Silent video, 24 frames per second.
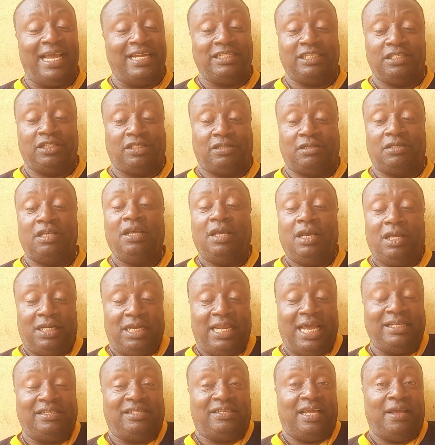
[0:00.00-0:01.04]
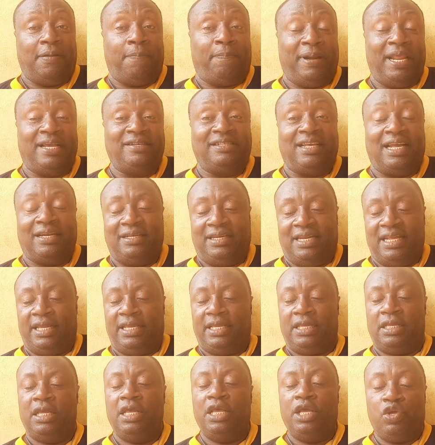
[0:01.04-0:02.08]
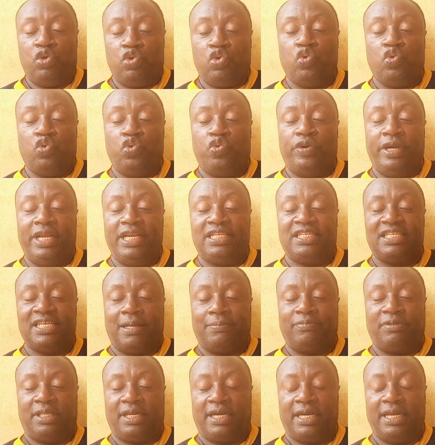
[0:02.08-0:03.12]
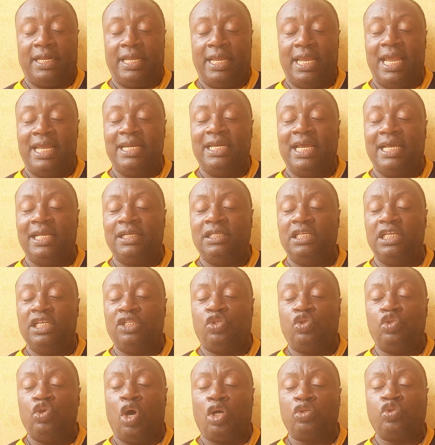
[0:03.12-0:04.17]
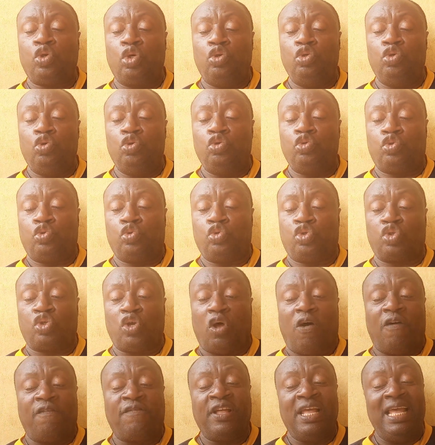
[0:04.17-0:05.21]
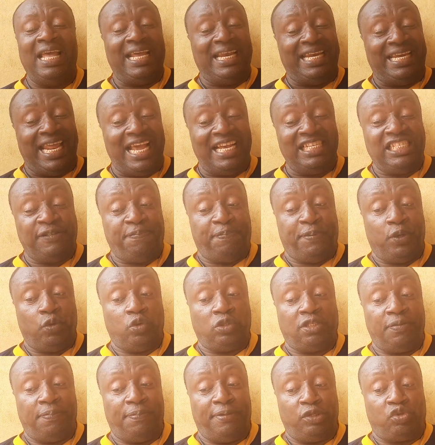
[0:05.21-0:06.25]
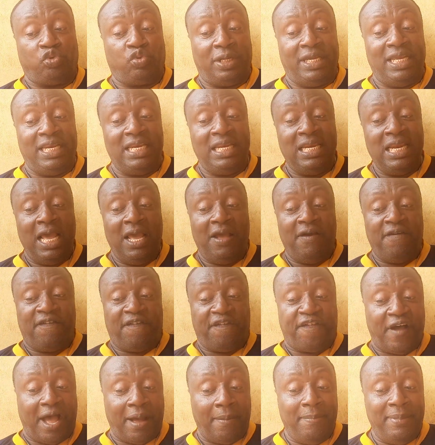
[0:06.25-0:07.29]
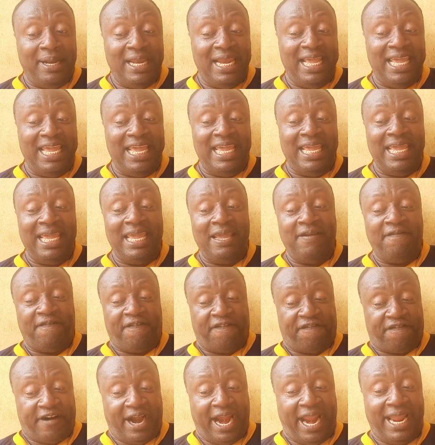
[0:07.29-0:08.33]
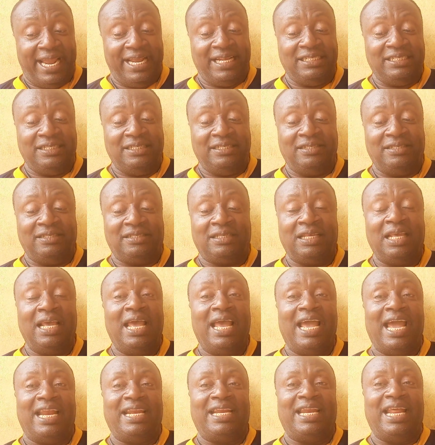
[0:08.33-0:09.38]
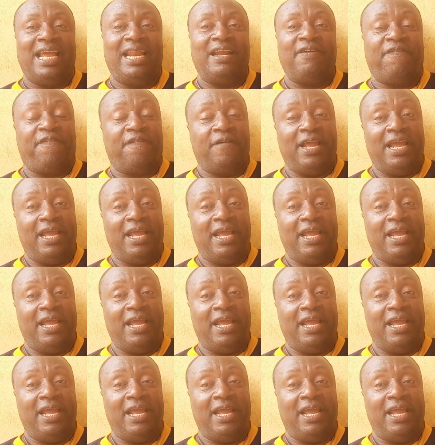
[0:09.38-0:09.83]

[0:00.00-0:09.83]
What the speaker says: that's a pleasant day, you read Psalm 3. And then it's also used to solve dispute between family, friends, and then